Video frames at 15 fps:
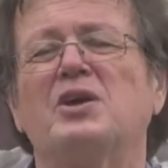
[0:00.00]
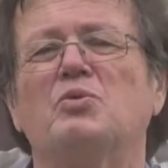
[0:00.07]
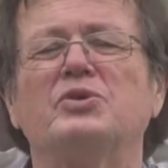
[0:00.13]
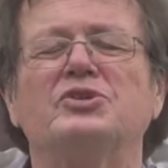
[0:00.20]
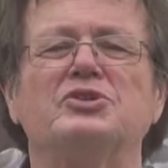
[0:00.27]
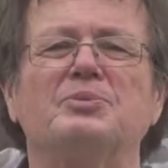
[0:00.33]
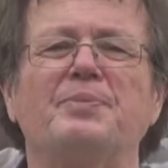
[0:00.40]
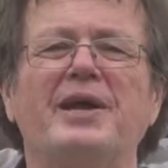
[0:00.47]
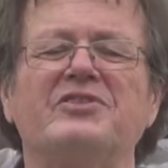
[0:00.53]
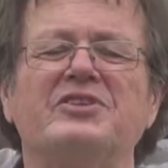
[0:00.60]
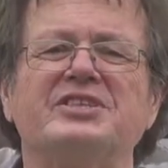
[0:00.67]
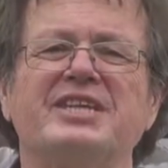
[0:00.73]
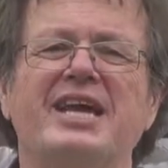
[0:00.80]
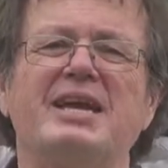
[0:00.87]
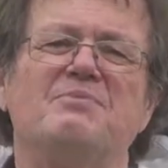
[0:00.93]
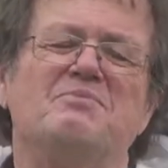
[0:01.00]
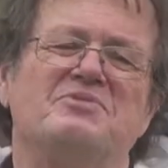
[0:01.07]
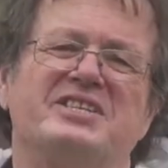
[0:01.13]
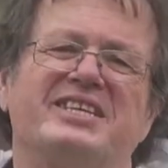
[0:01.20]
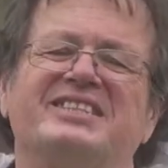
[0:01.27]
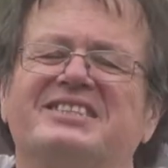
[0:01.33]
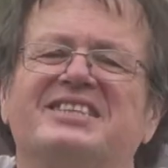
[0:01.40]
which was about the same
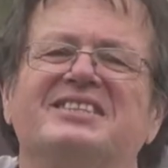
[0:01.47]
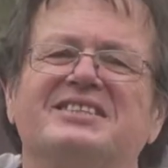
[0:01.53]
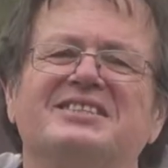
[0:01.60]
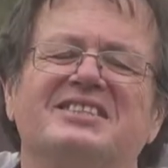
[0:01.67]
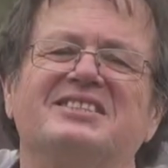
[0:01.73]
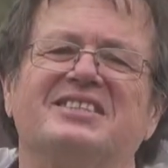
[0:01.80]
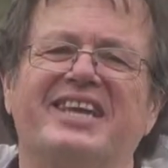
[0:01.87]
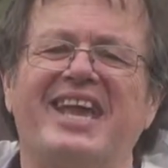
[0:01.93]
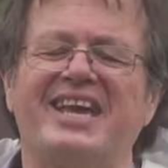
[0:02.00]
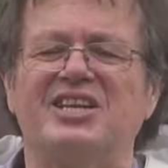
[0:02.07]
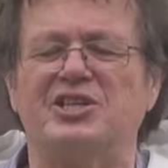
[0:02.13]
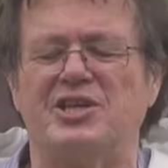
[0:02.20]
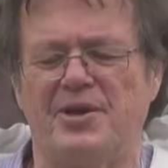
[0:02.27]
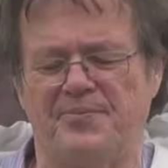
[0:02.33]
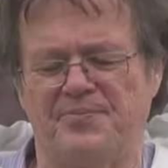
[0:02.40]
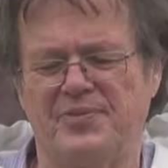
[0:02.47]
distance as to Canada.